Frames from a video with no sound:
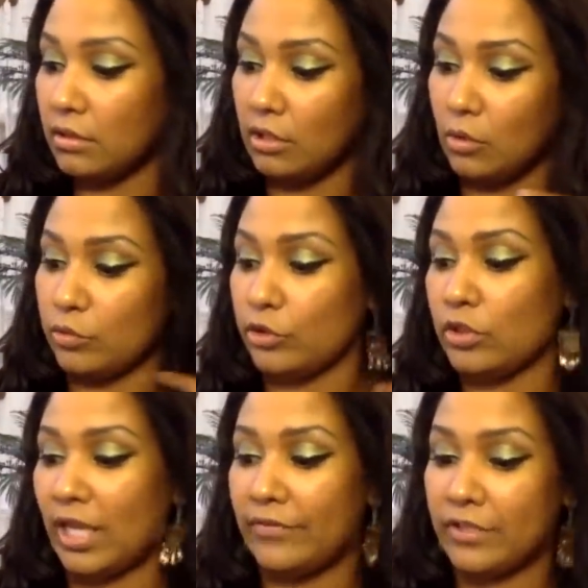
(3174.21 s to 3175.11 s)
you know,
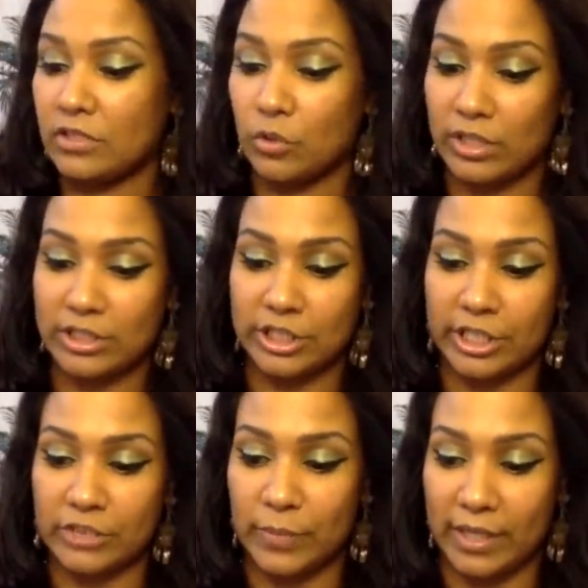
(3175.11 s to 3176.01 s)
your life can totally
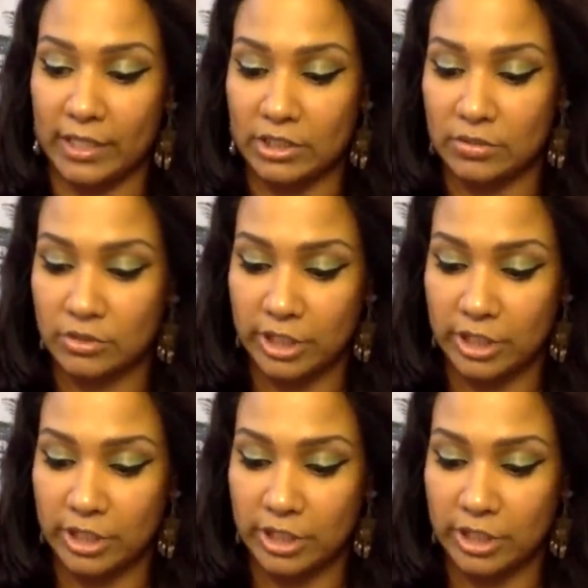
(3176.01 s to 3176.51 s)
change by